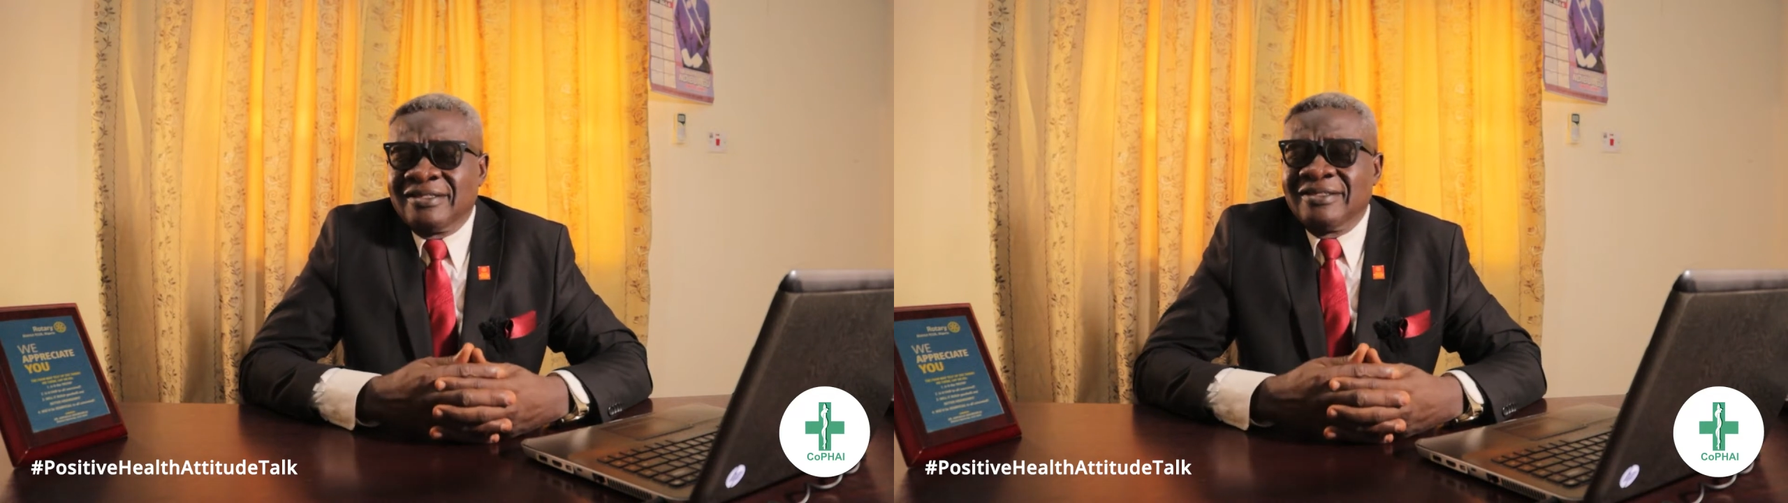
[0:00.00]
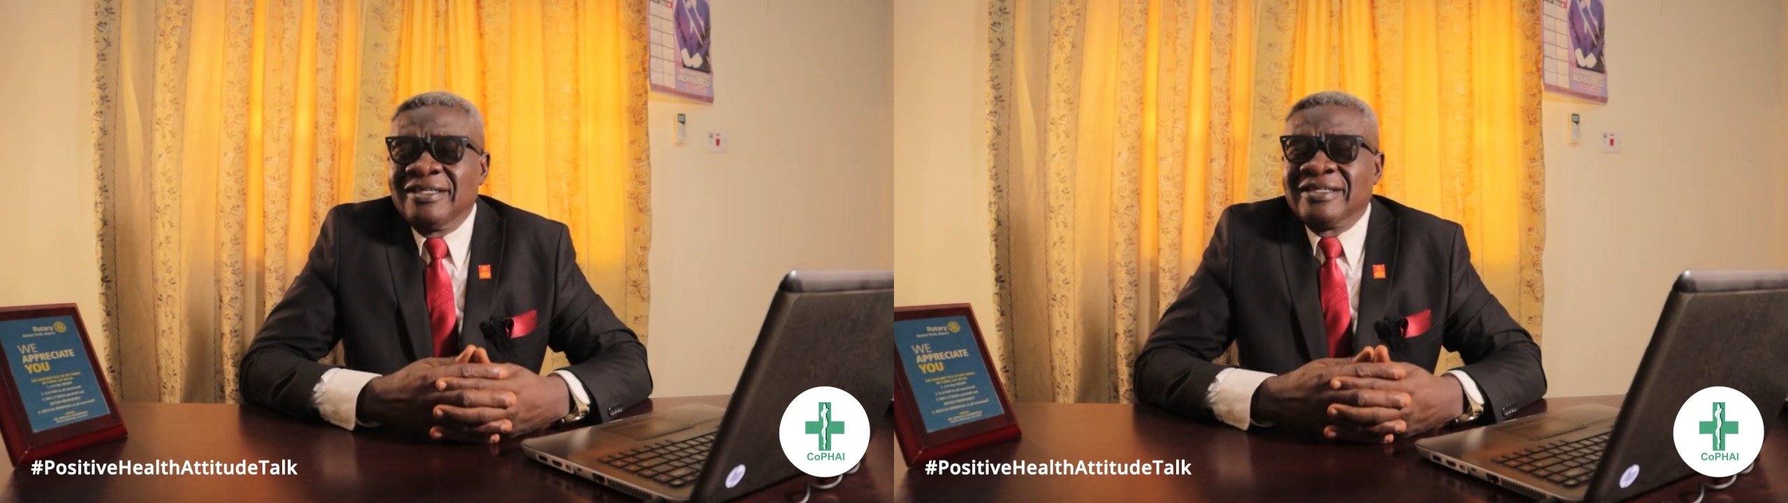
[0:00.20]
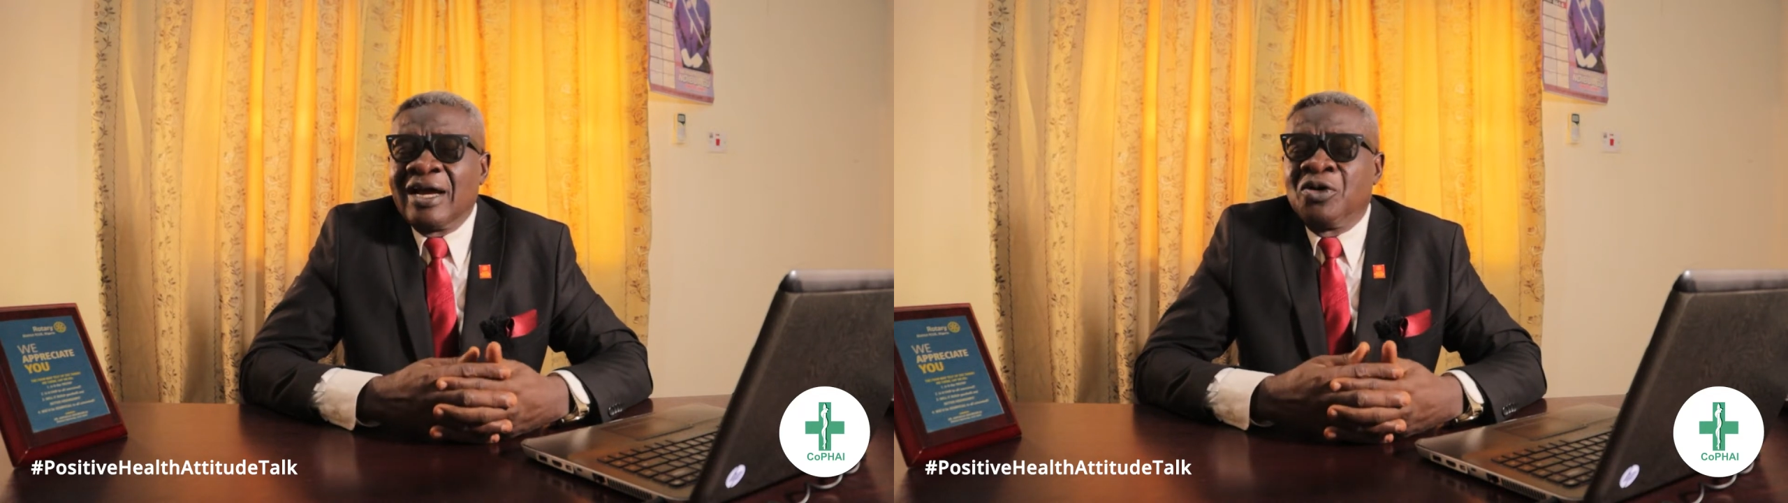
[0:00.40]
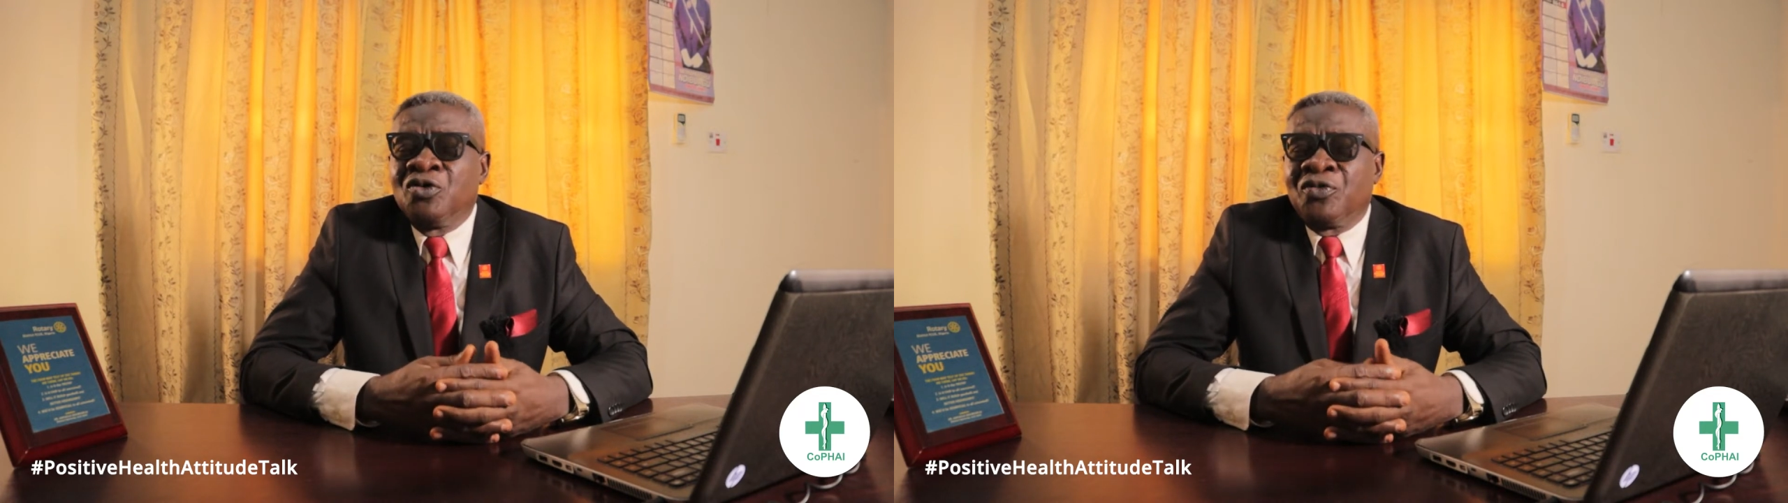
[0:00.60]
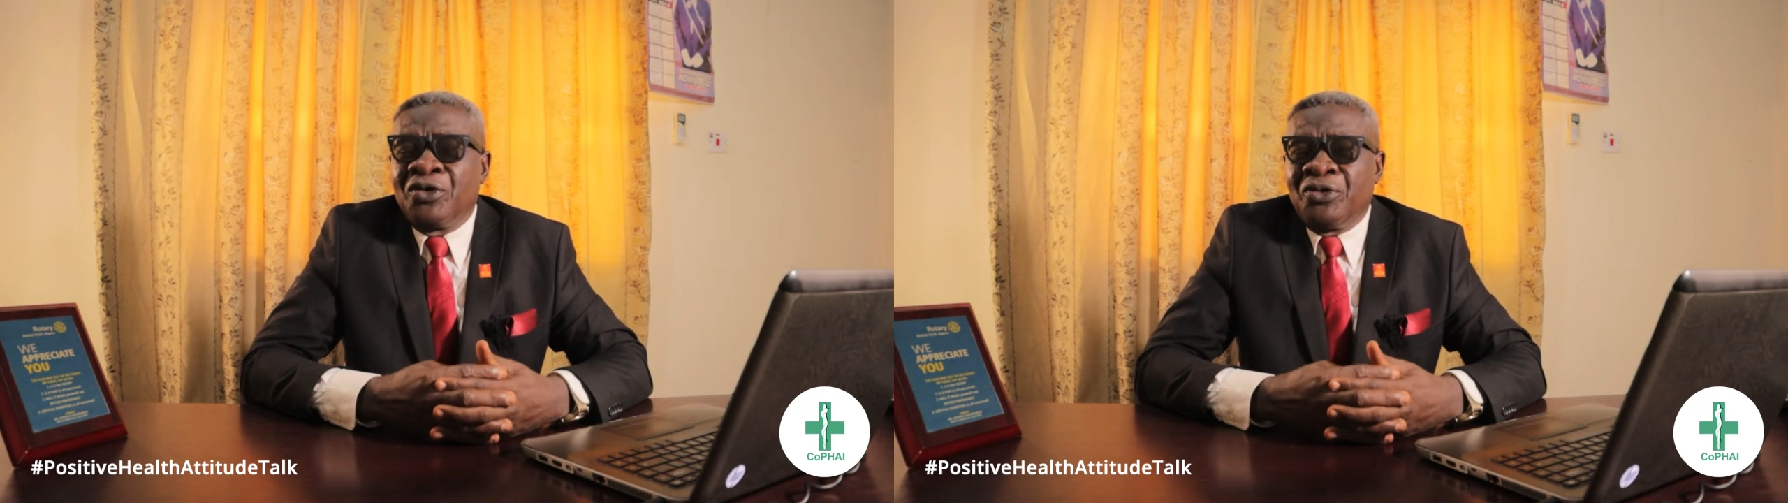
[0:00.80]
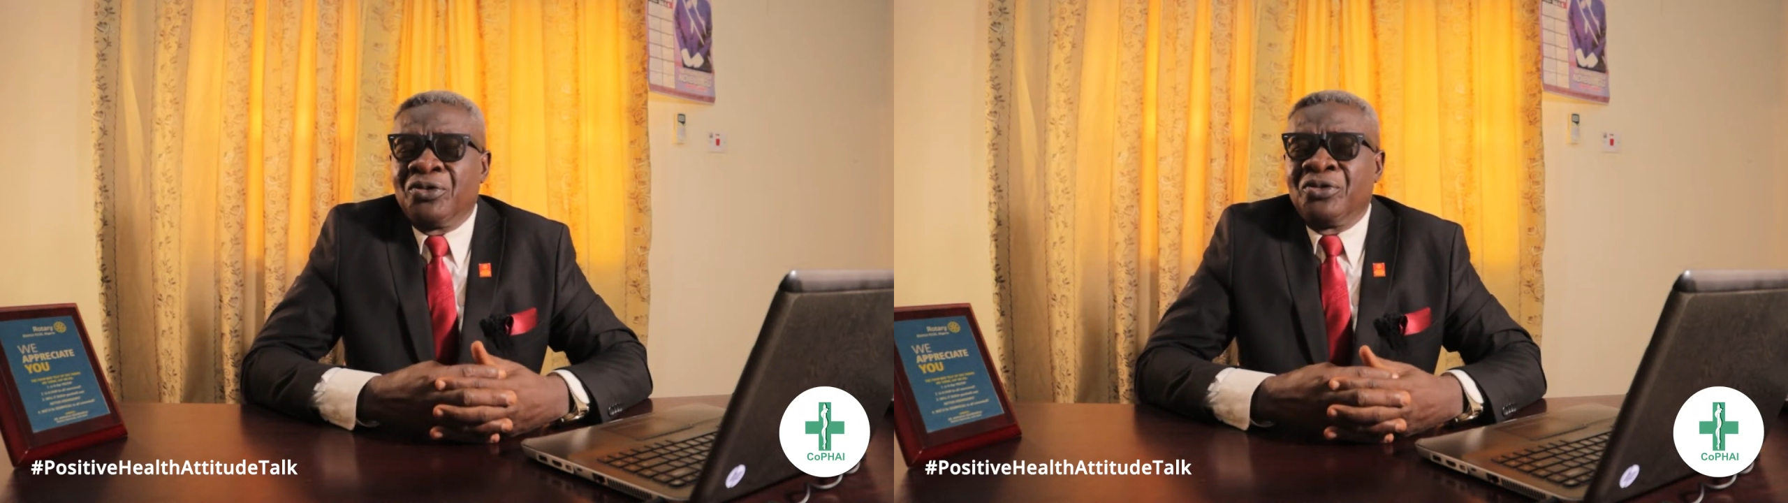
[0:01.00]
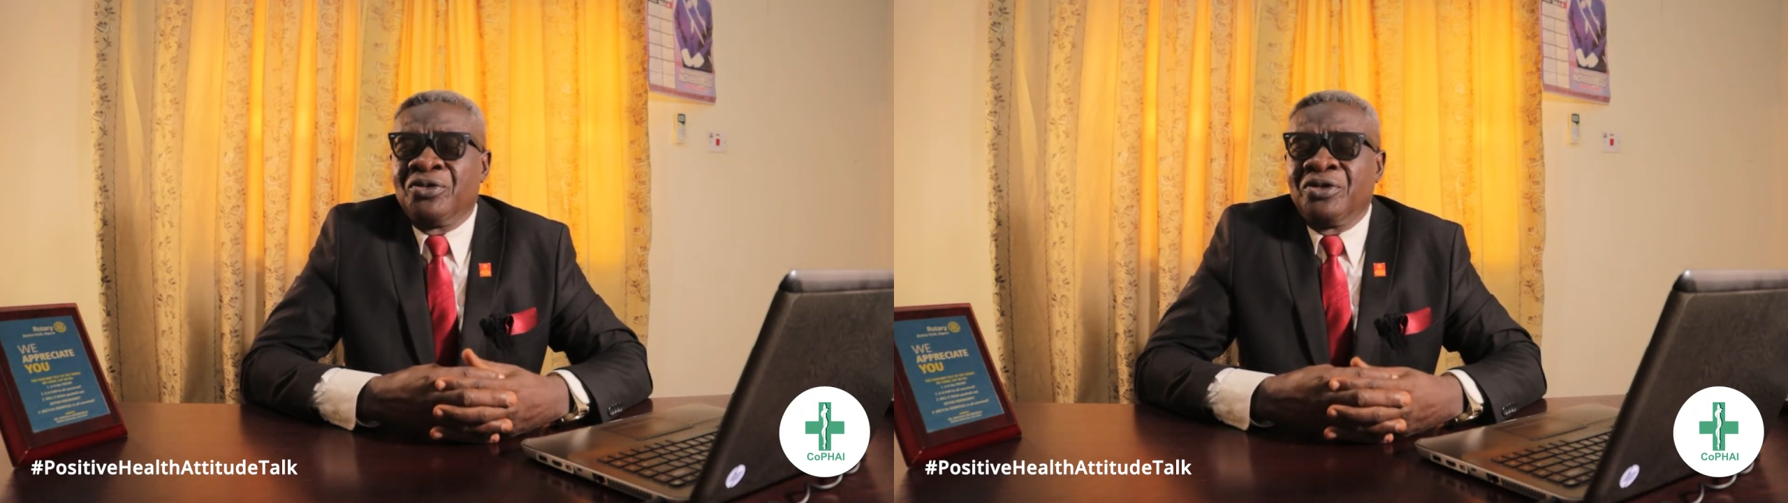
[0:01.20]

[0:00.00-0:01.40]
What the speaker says: These are good for you.